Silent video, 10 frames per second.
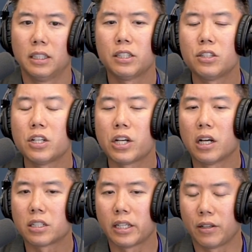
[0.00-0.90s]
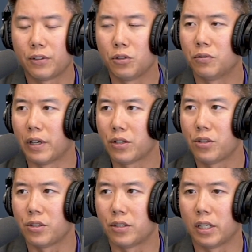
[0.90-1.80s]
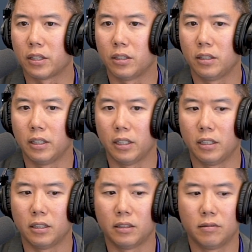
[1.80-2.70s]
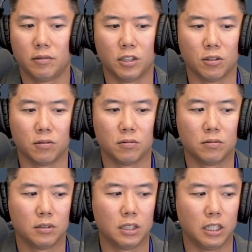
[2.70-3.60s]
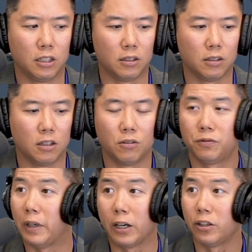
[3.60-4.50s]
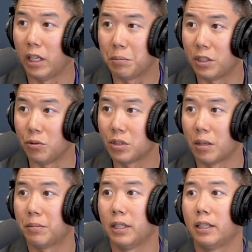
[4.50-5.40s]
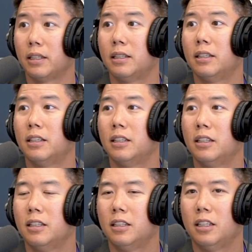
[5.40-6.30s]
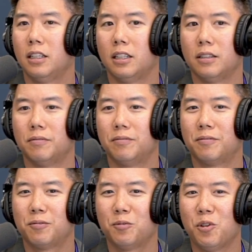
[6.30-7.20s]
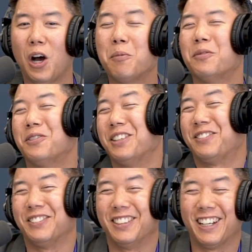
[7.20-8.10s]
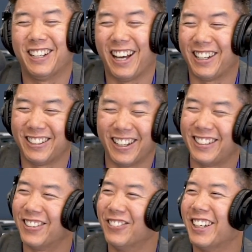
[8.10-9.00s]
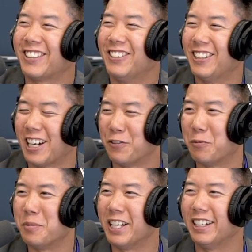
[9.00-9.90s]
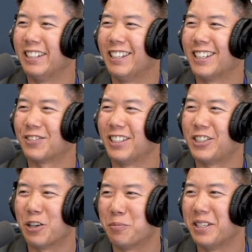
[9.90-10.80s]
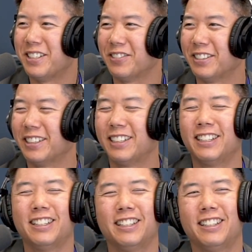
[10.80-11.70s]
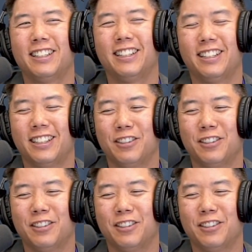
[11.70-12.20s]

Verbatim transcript: this is a challenge, I think, for new investors is like the, the you know, they're all fired up to do something. Mm-hmm. Um, I'm no different. I don't, I, I don't like a lot of admin. I just want to jump into it. Mm-hmm.